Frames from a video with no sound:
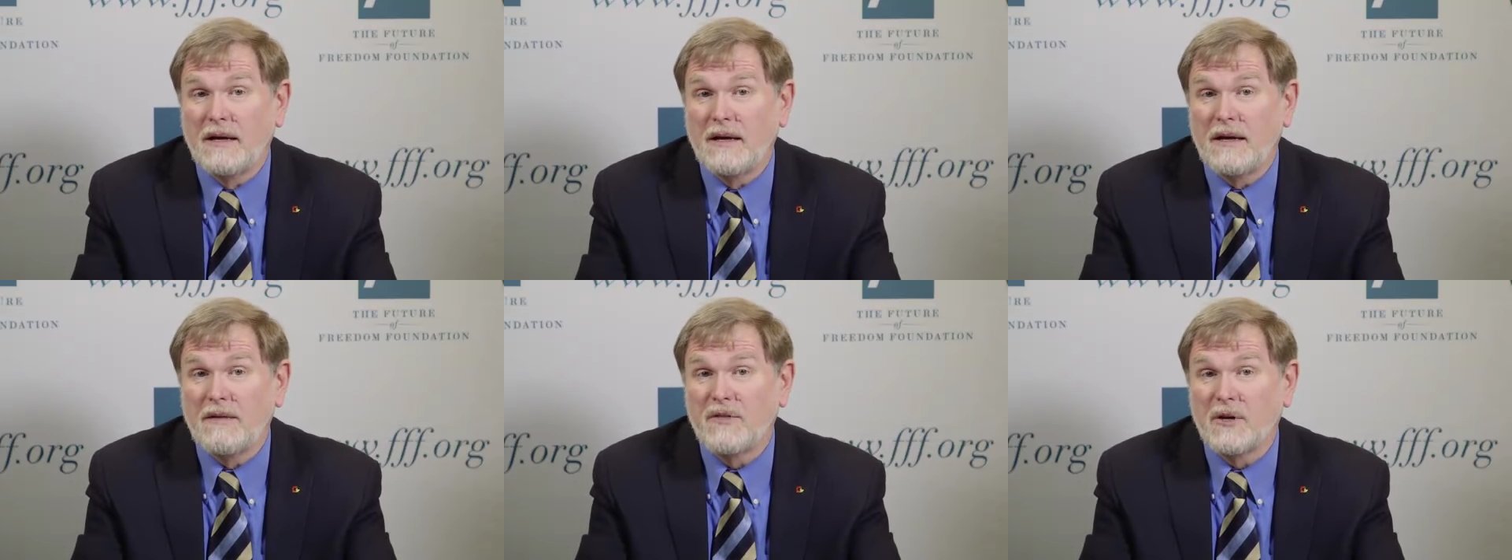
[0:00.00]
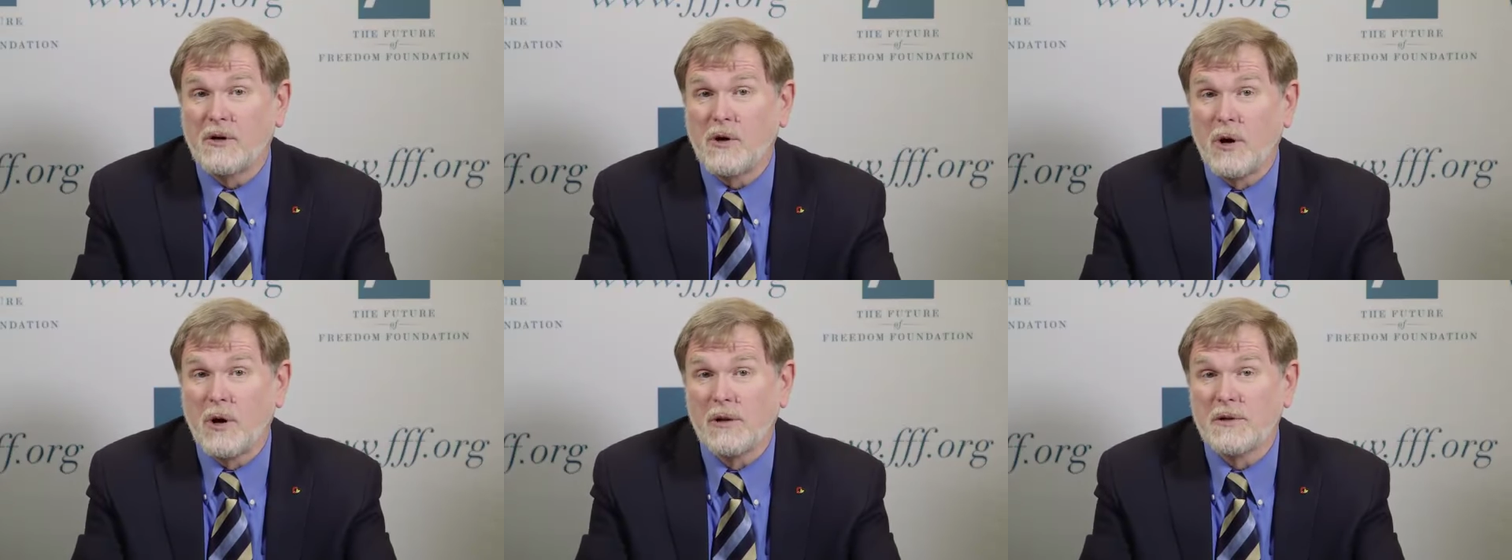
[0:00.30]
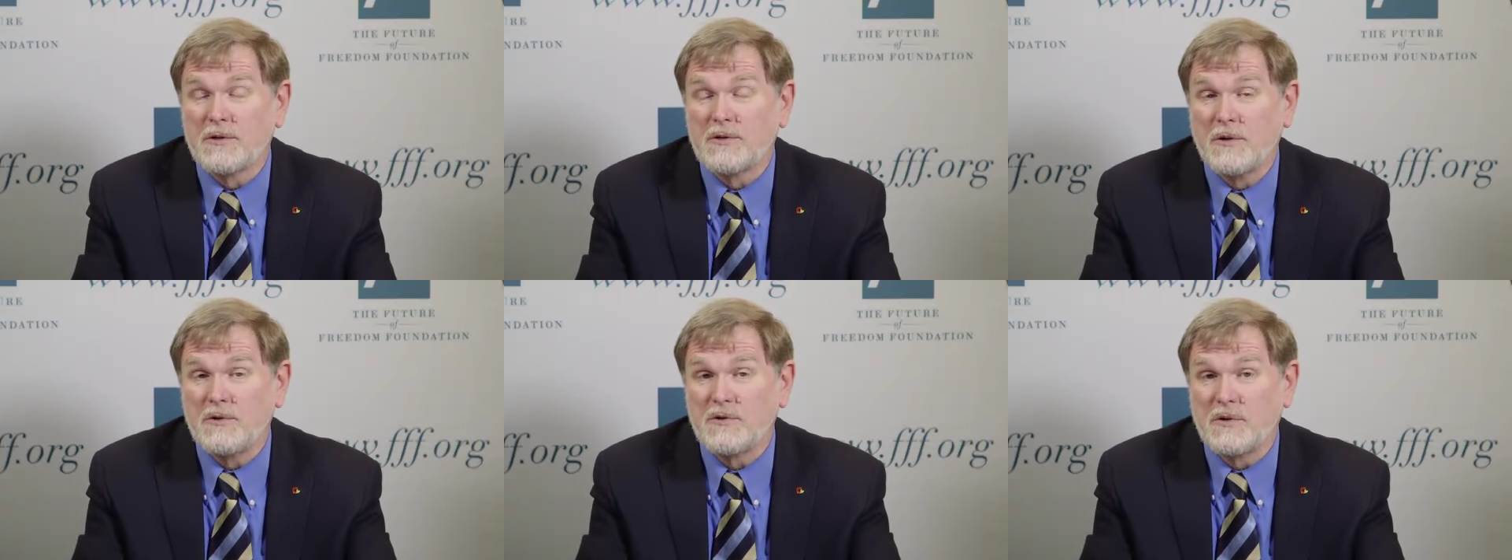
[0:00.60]
if the goal
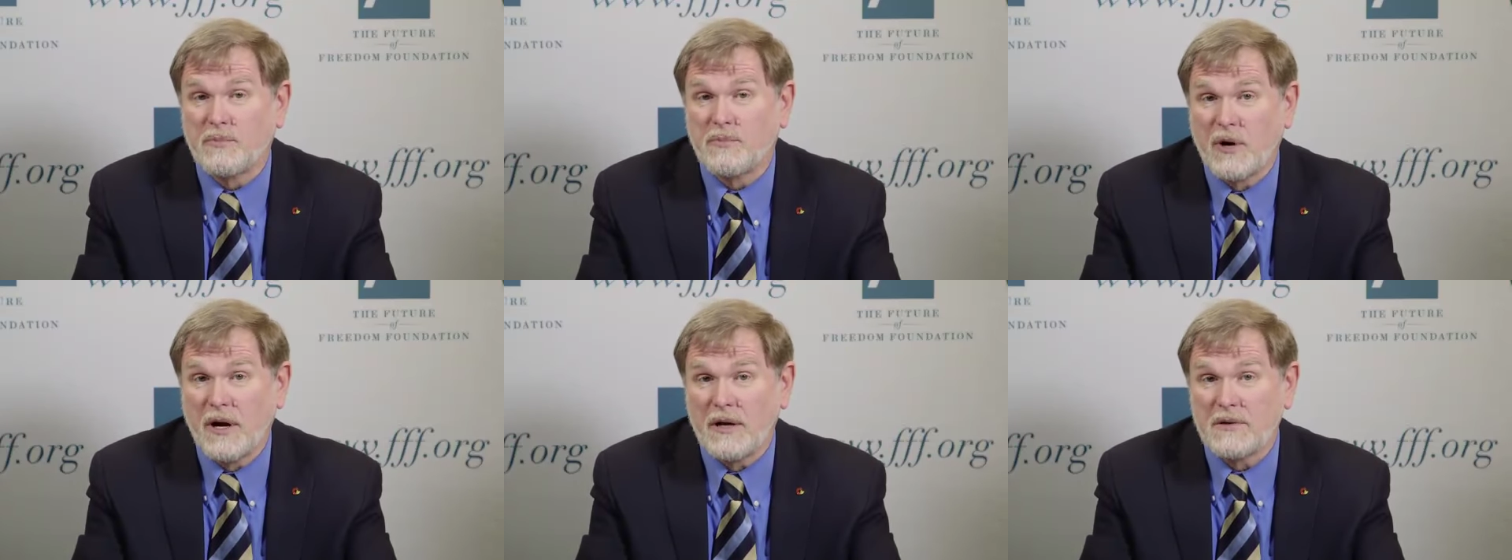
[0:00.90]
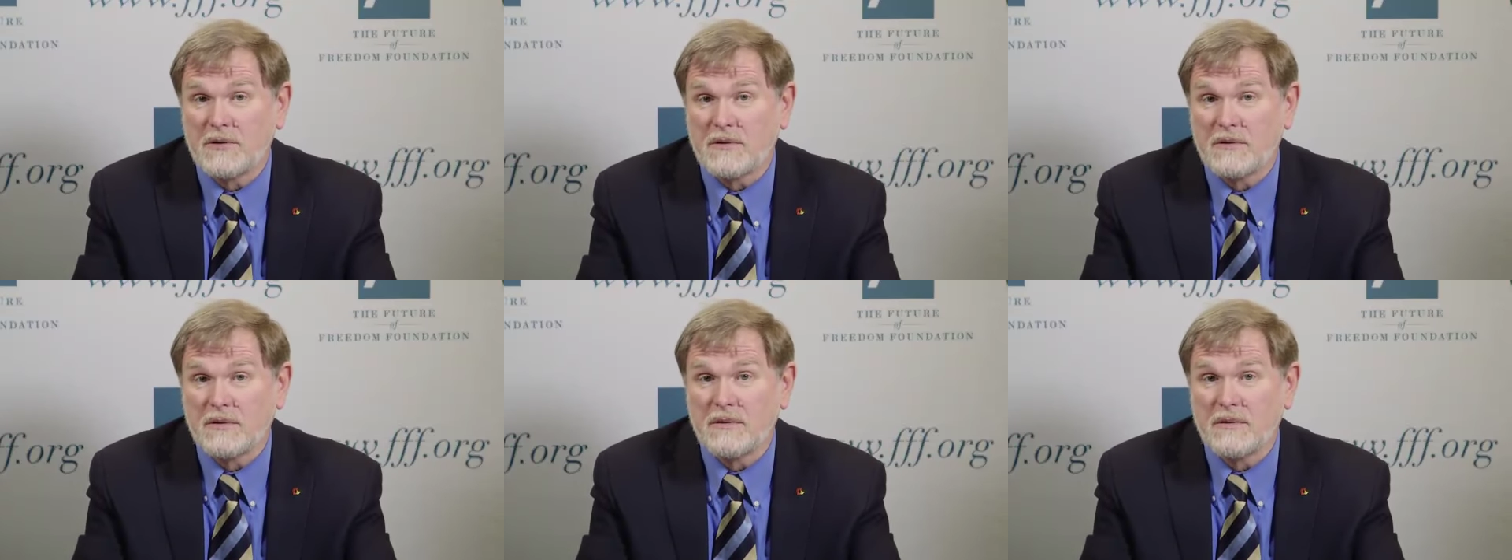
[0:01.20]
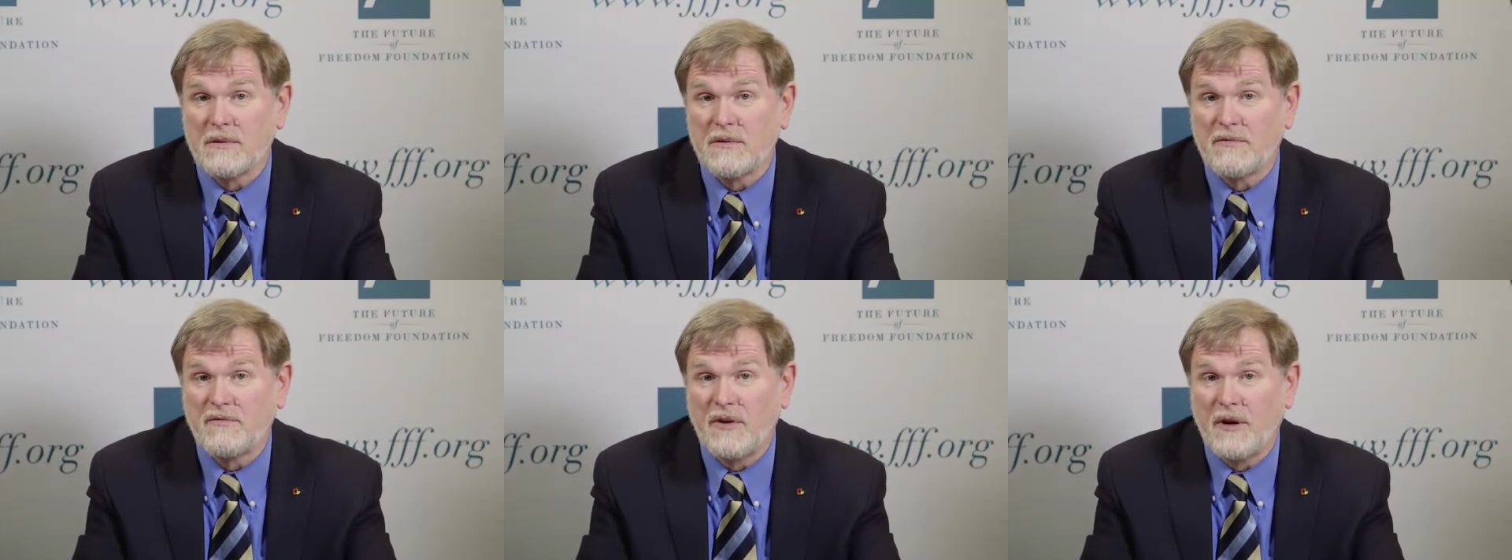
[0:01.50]
is to suppress
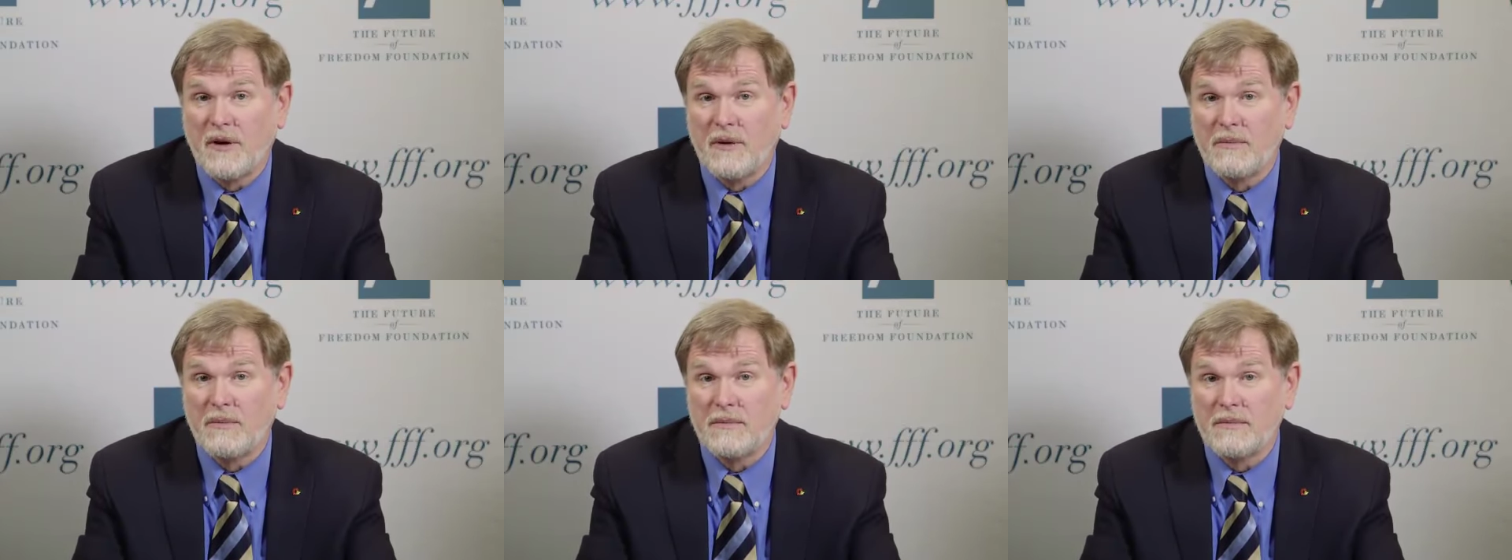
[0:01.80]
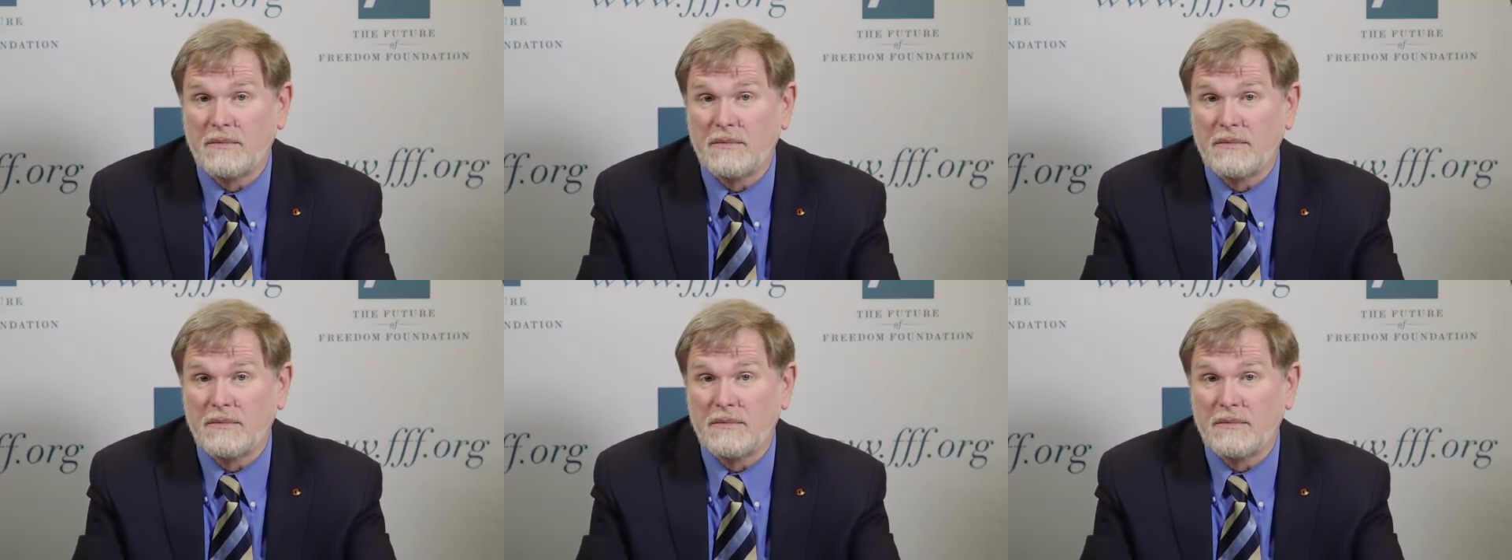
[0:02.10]
the film.